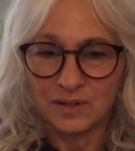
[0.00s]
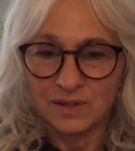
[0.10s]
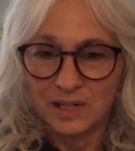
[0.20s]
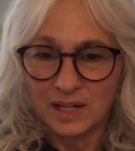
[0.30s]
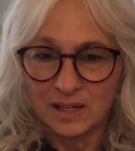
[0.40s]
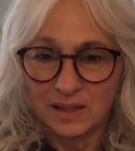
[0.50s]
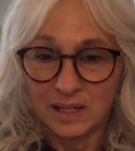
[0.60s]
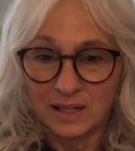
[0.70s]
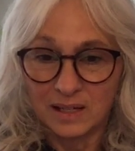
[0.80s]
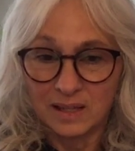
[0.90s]

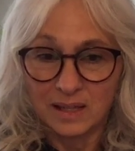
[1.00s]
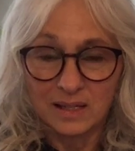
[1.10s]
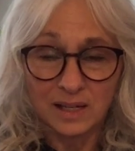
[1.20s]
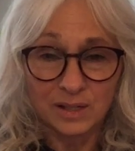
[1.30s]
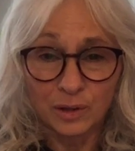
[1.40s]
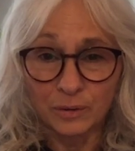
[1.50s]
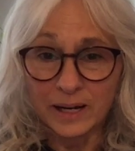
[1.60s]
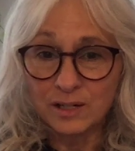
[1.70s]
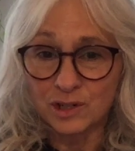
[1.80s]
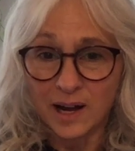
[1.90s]
does a
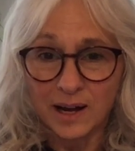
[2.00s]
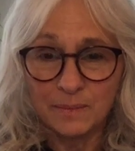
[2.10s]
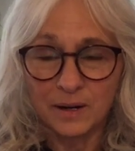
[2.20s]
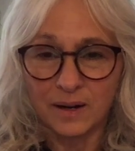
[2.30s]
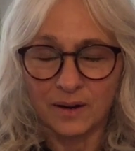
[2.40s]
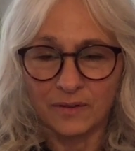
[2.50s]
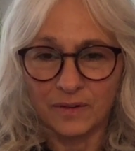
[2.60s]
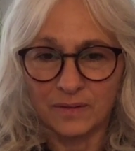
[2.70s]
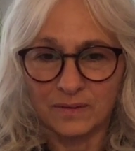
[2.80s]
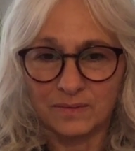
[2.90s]
great job of
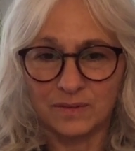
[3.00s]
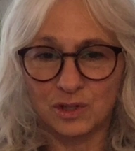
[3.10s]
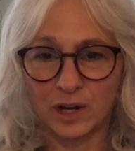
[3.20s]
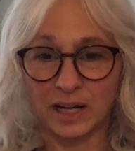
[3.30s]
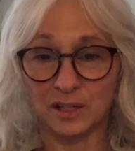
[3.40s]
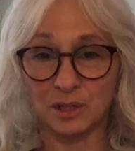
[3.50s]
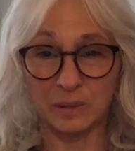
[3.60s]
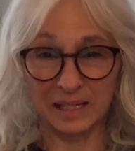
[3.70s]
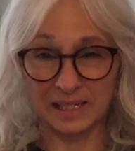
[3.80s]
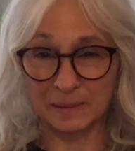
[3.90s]
trying to
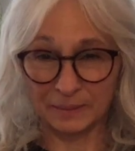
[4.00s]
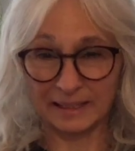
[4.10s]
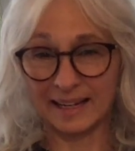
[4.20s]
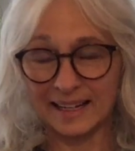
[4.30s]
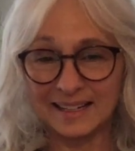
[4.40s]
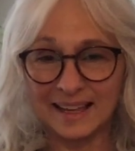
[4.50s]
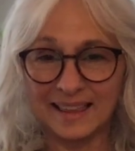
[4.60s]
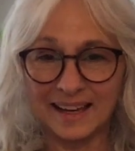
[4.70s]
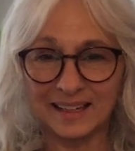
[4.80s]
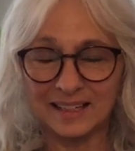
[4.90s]
explain
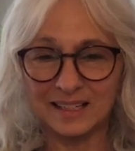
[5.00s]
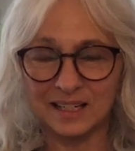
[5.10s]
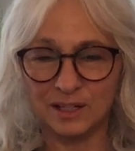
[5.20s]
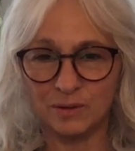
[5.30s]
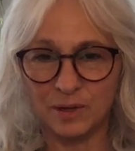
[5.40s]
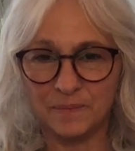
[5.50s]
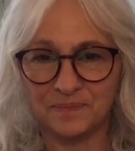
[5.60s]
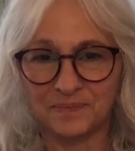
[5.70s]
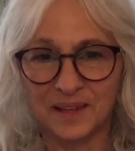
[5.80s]
that continuum,